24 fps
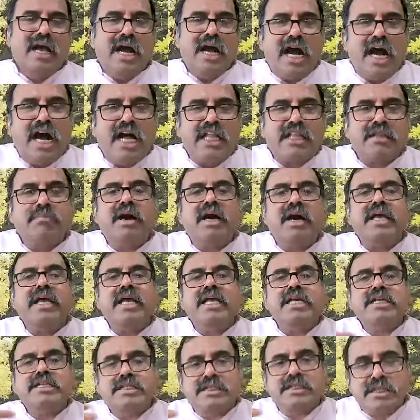Atma
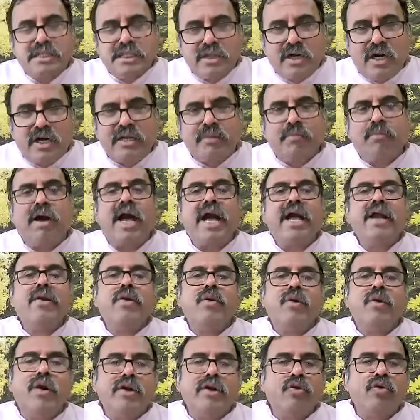is not a man,
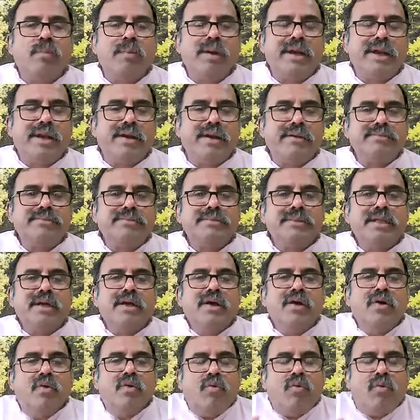not a woman,
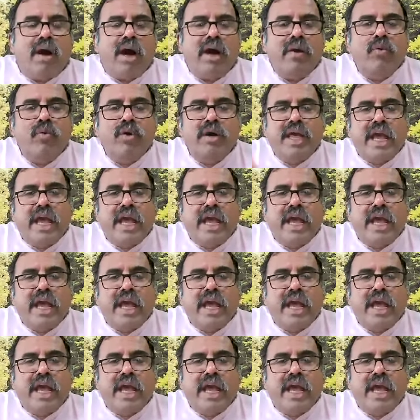why would